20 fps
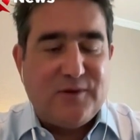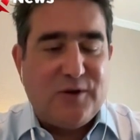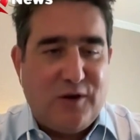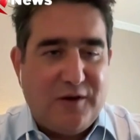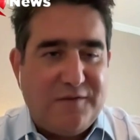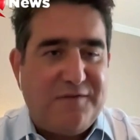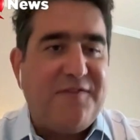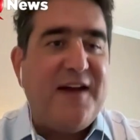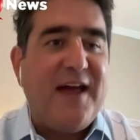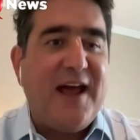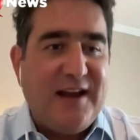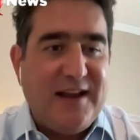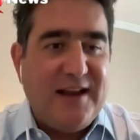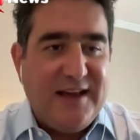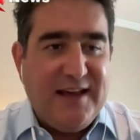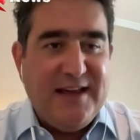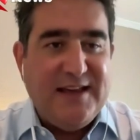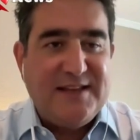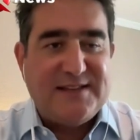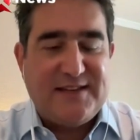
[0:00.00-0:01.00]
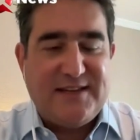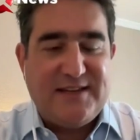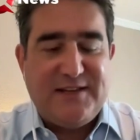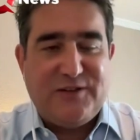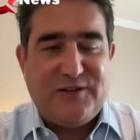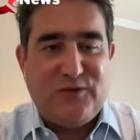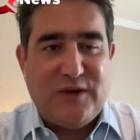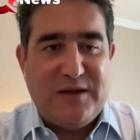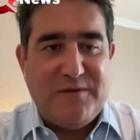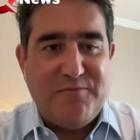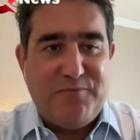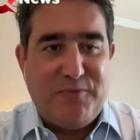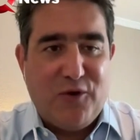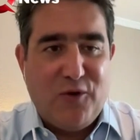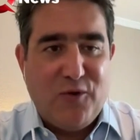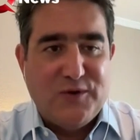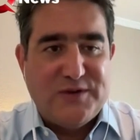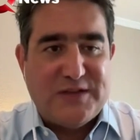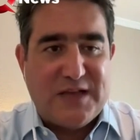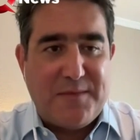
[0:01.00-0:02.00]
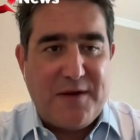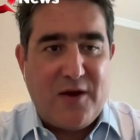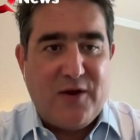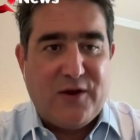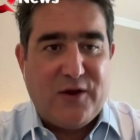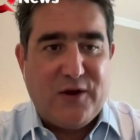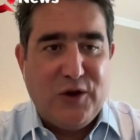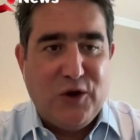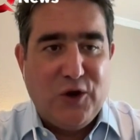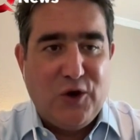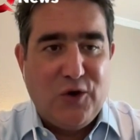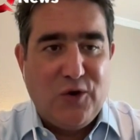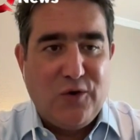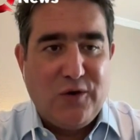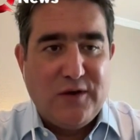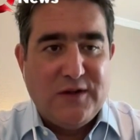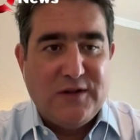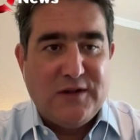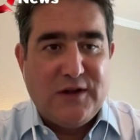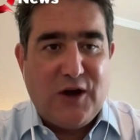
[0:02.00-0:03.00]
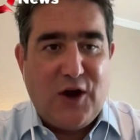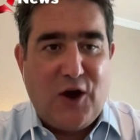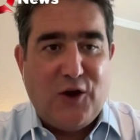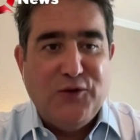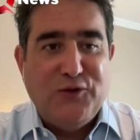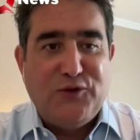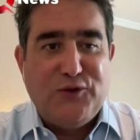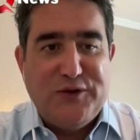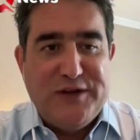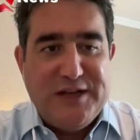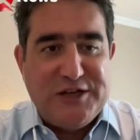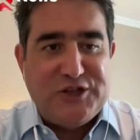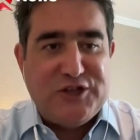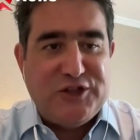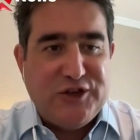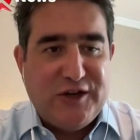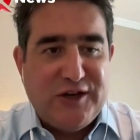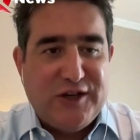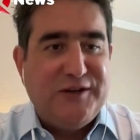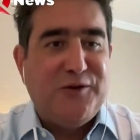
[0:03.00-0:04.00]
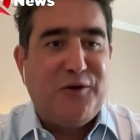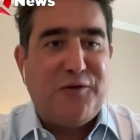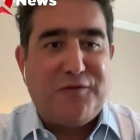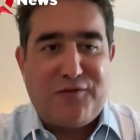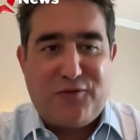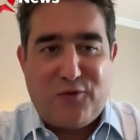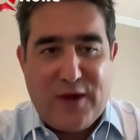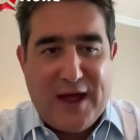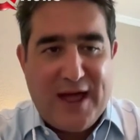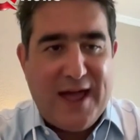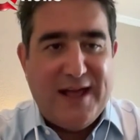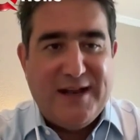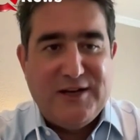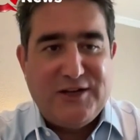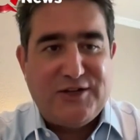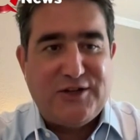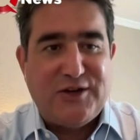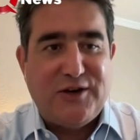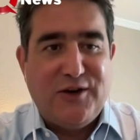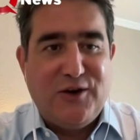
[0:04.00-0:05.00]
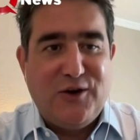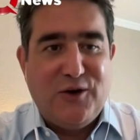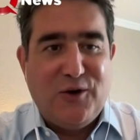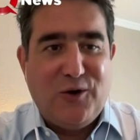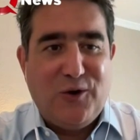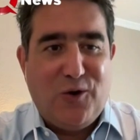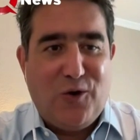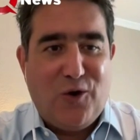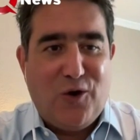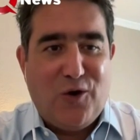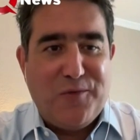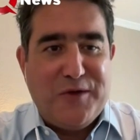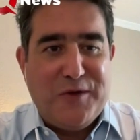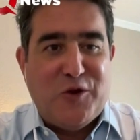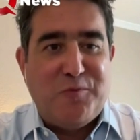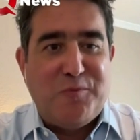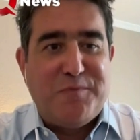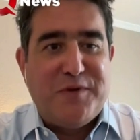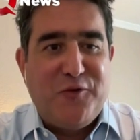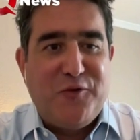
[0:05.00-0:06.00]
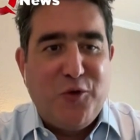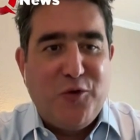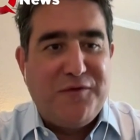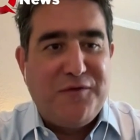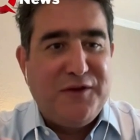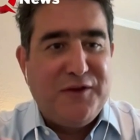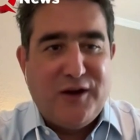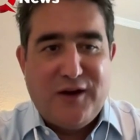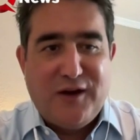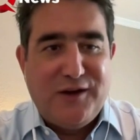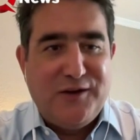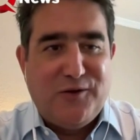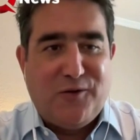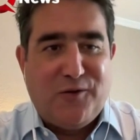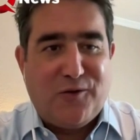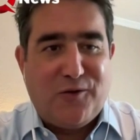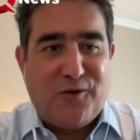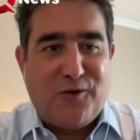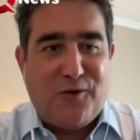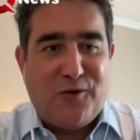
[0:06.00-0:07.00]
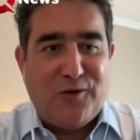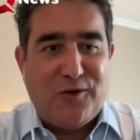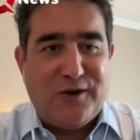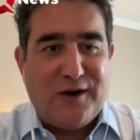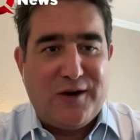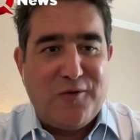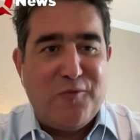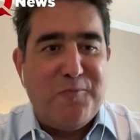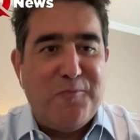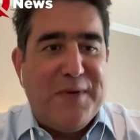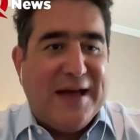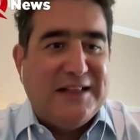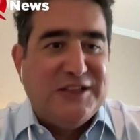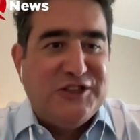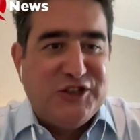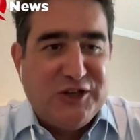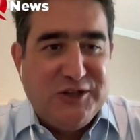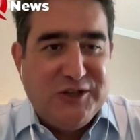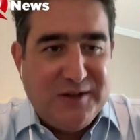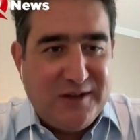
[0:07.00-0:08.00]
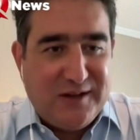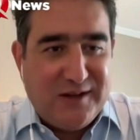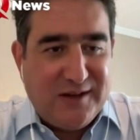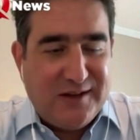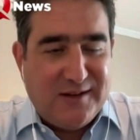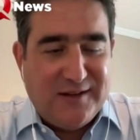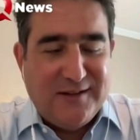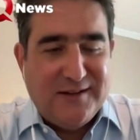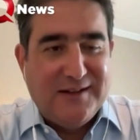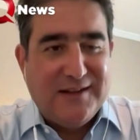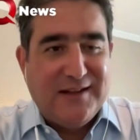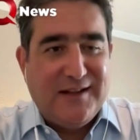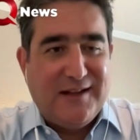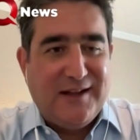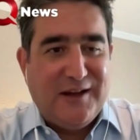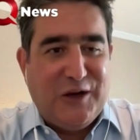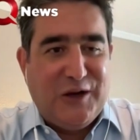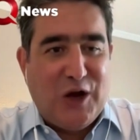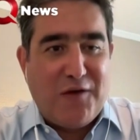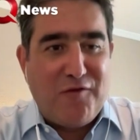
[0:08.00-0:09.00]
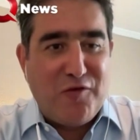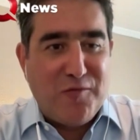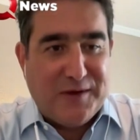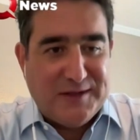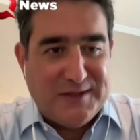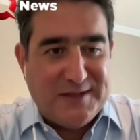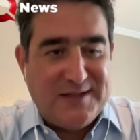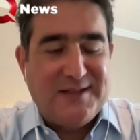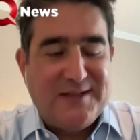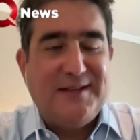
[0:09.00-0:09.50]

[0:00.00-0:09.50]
fairly easy to impose American law on Tunisian or French or Peruvian or Belgian governments.